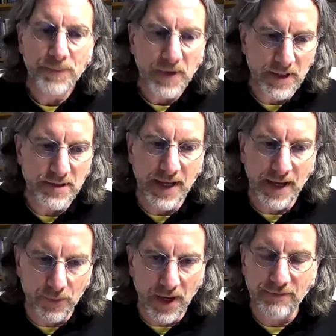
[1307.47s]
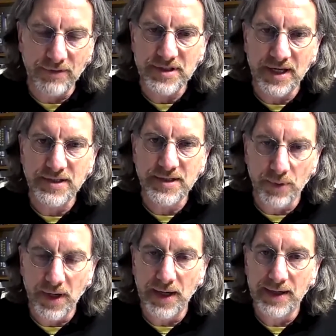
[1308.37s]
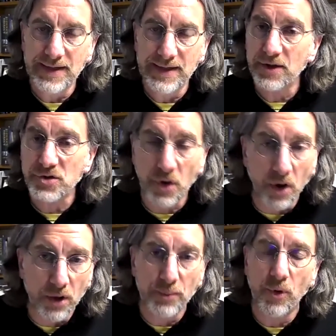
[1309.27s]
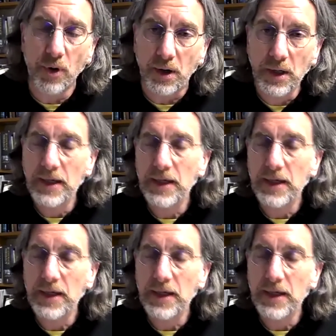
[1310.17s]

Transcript: is that we have this sense that we're in it together. So all the more,